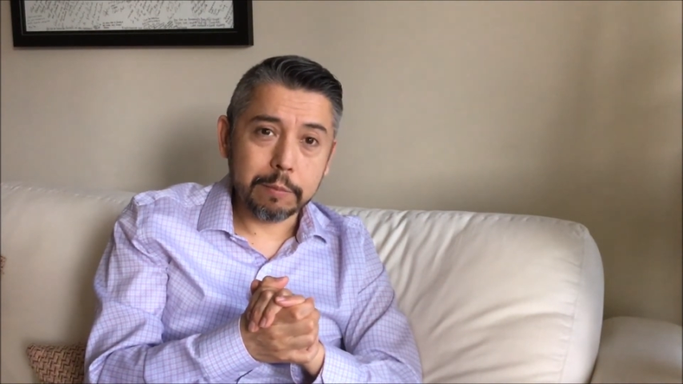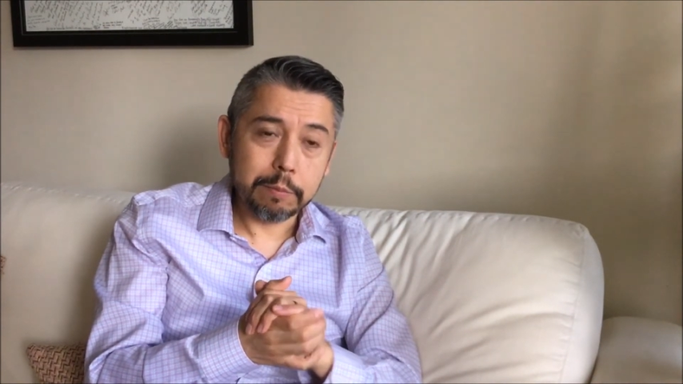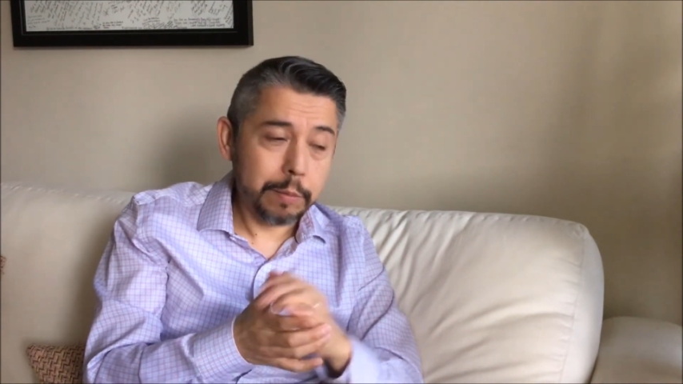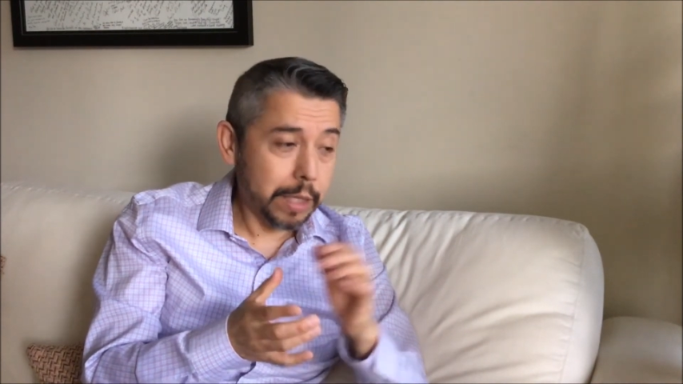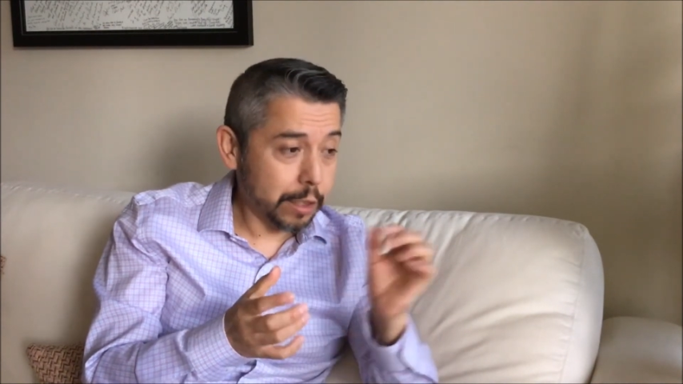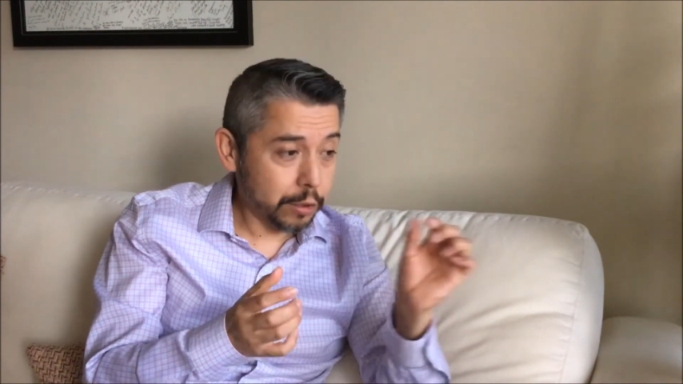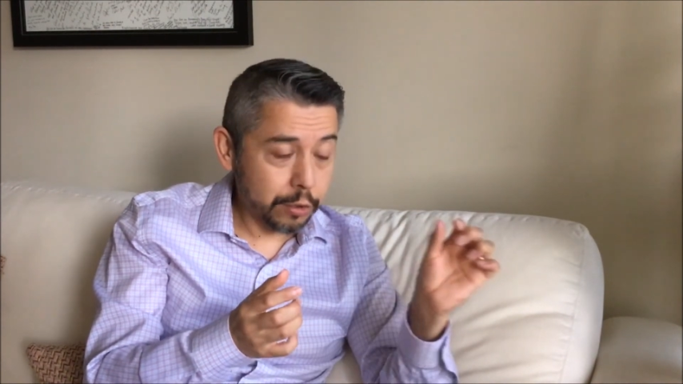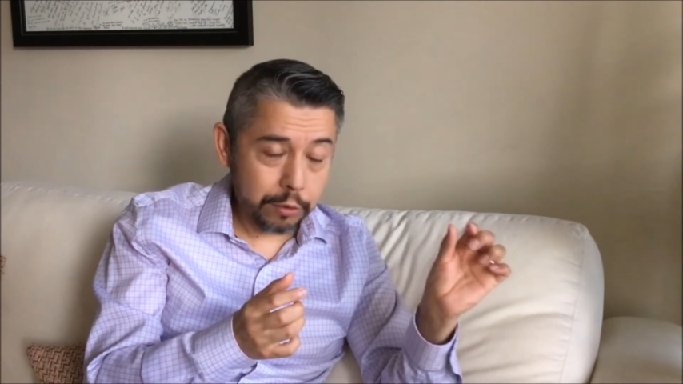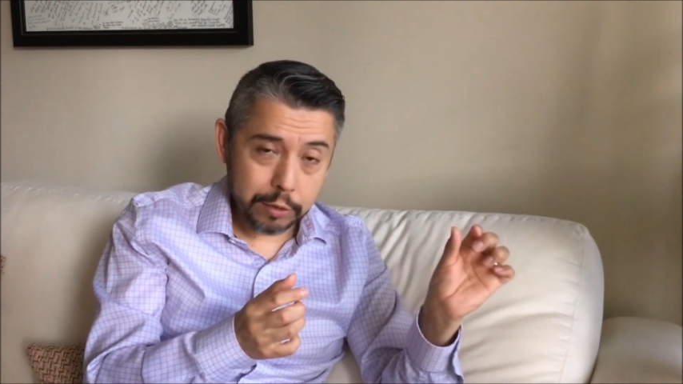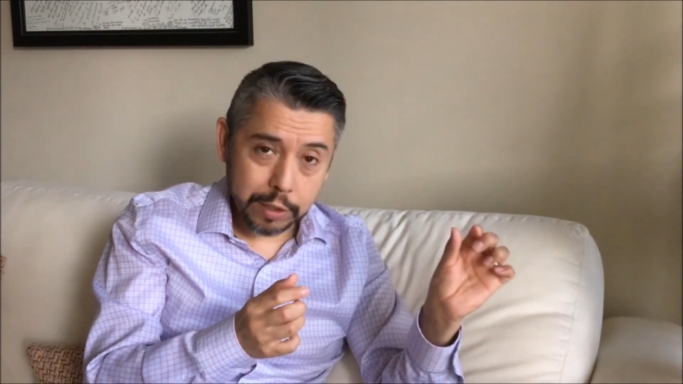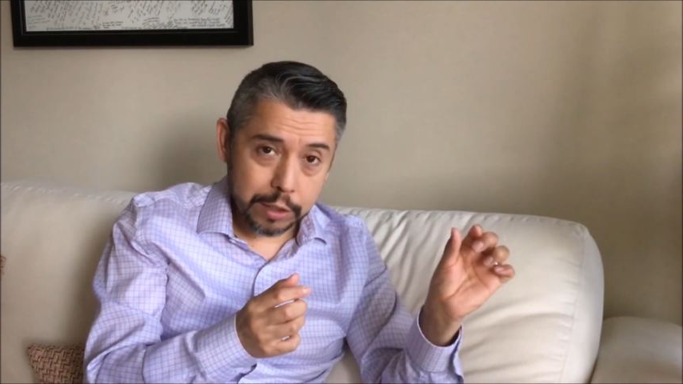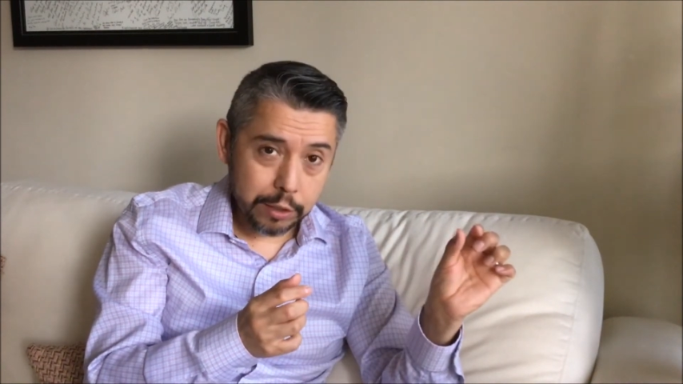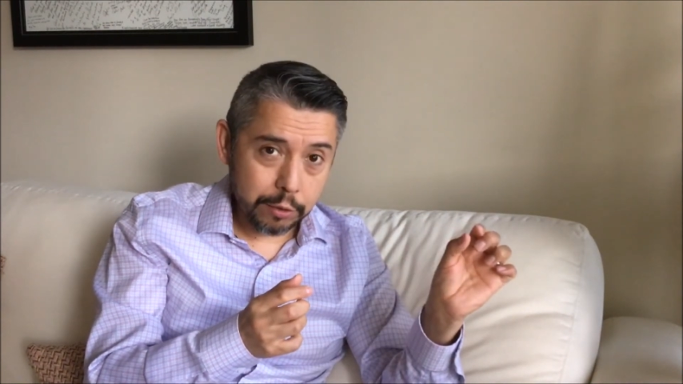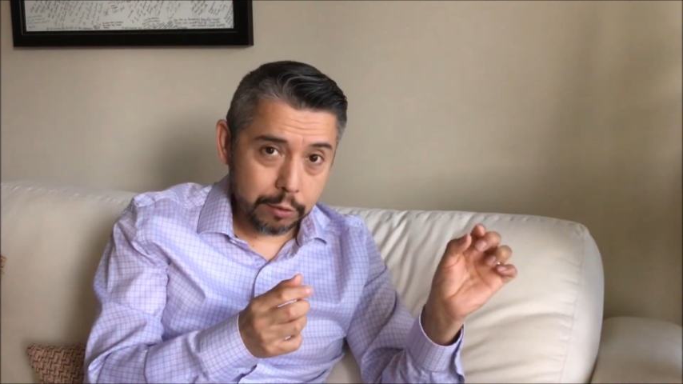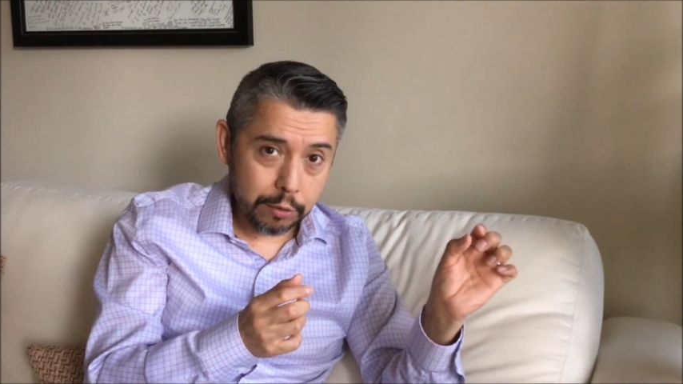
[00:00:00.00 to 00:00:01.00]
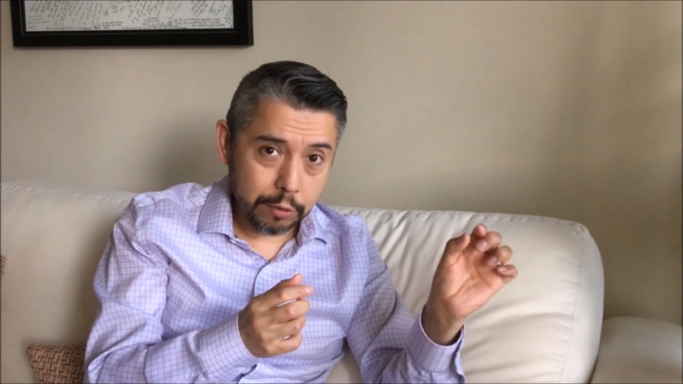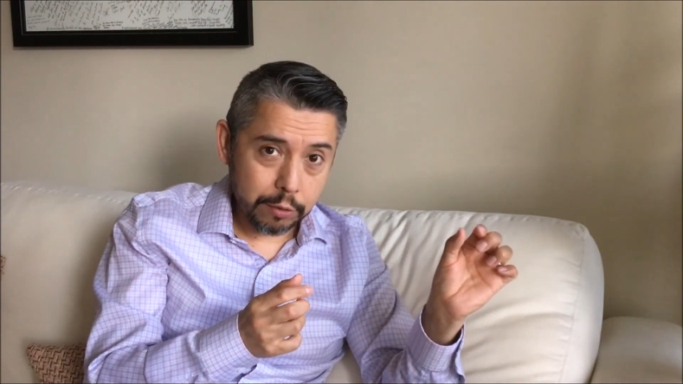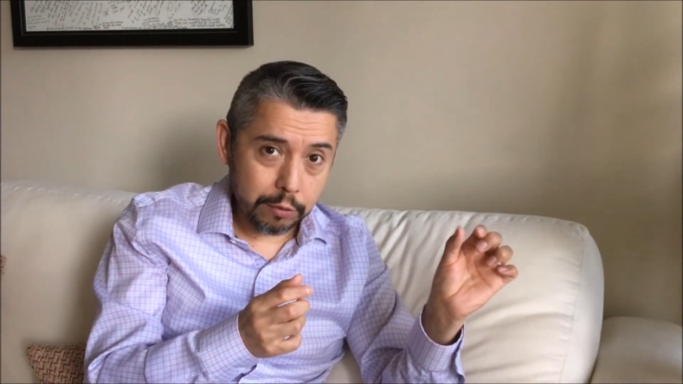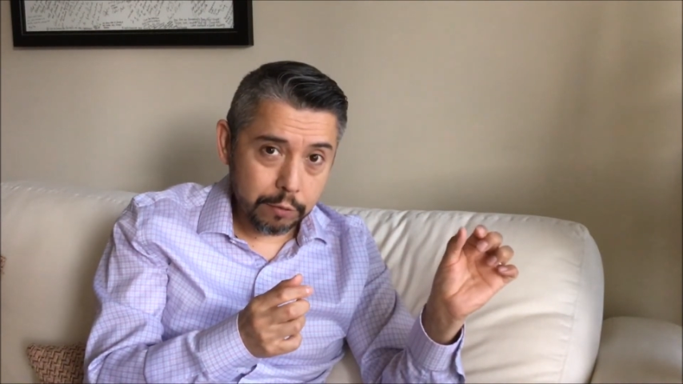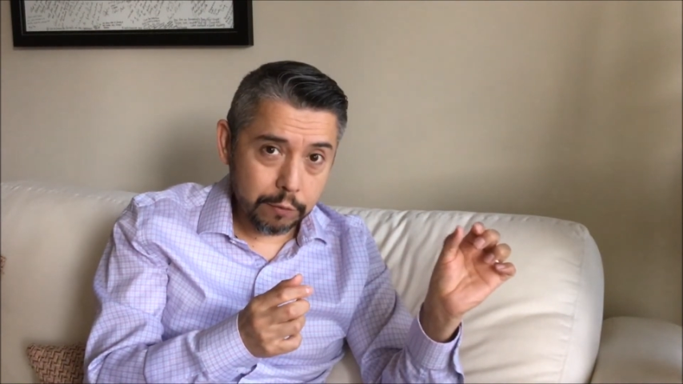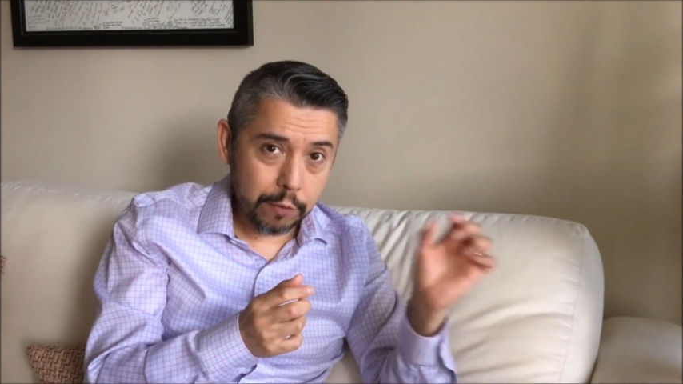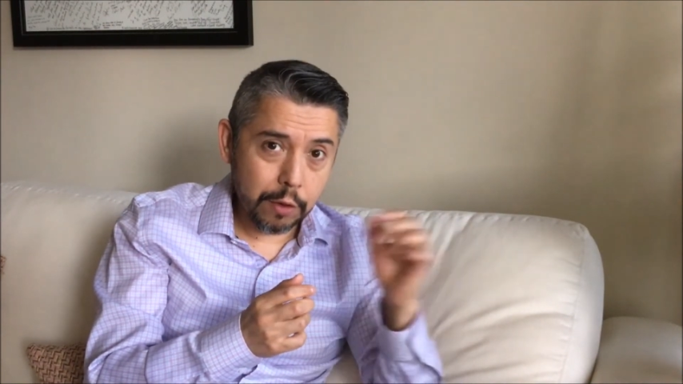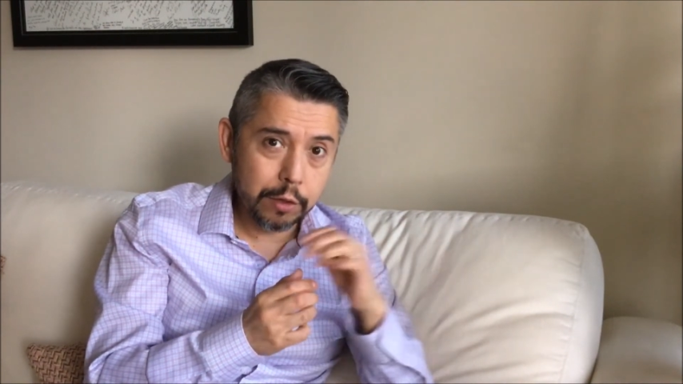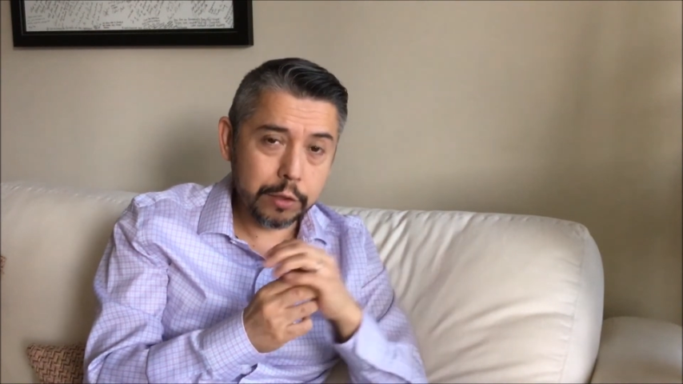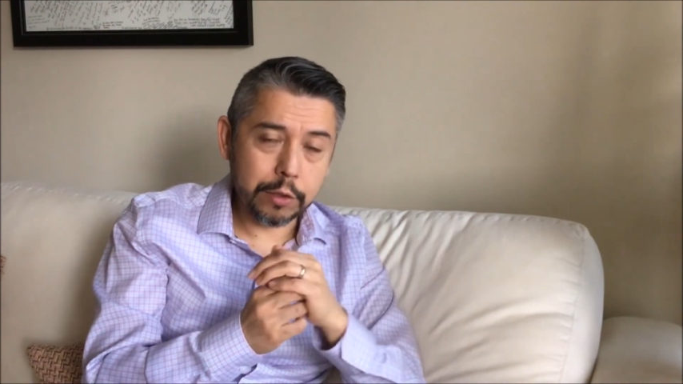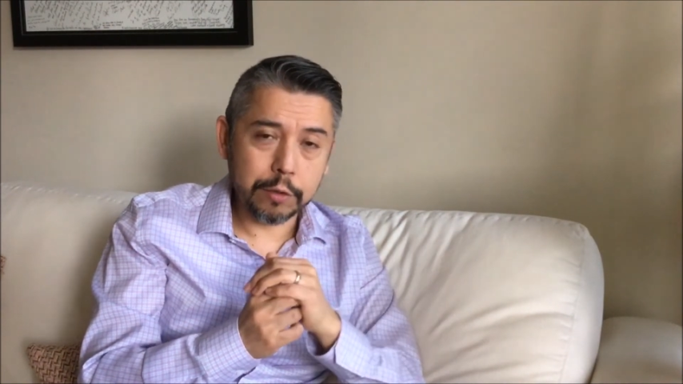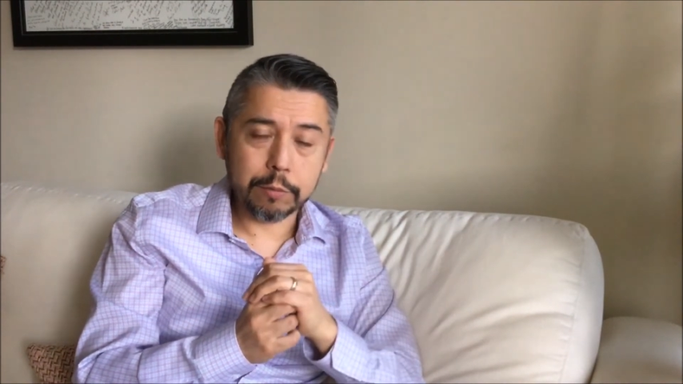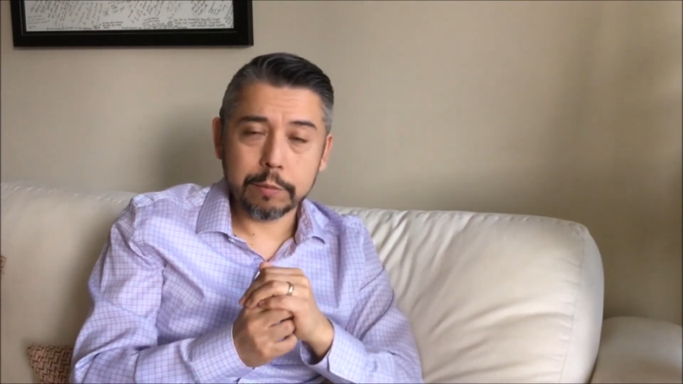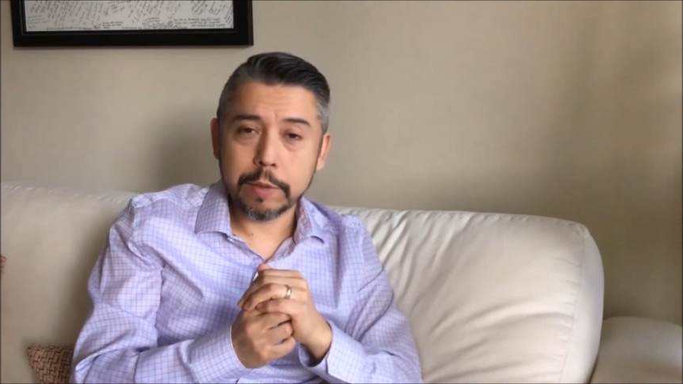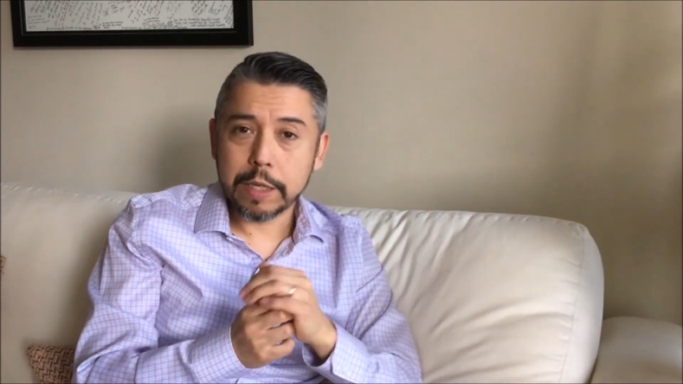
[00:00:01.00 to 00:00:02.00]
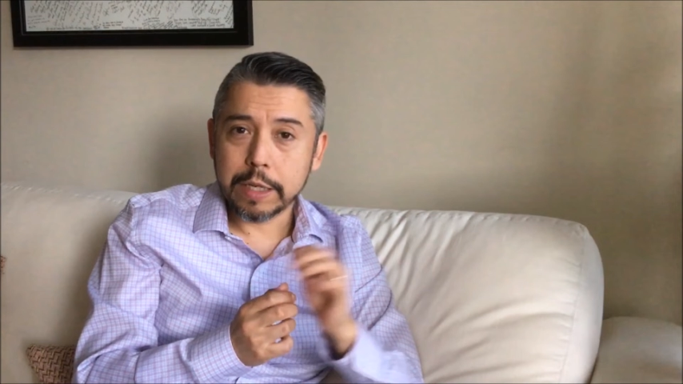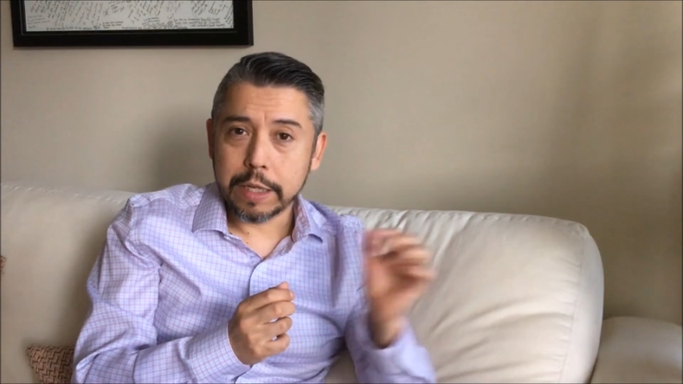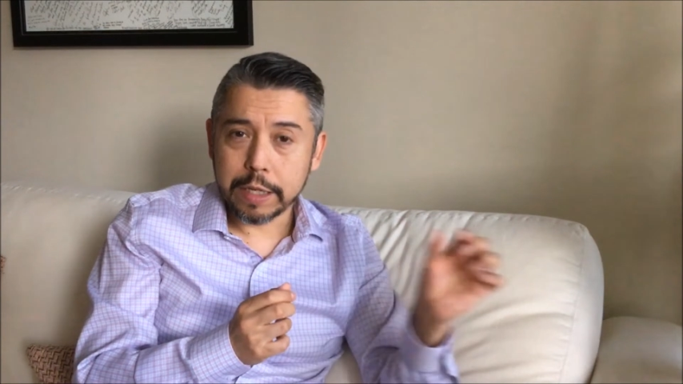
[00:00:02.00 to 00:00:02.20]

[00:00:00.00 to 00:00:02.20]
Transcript: make sure that your volume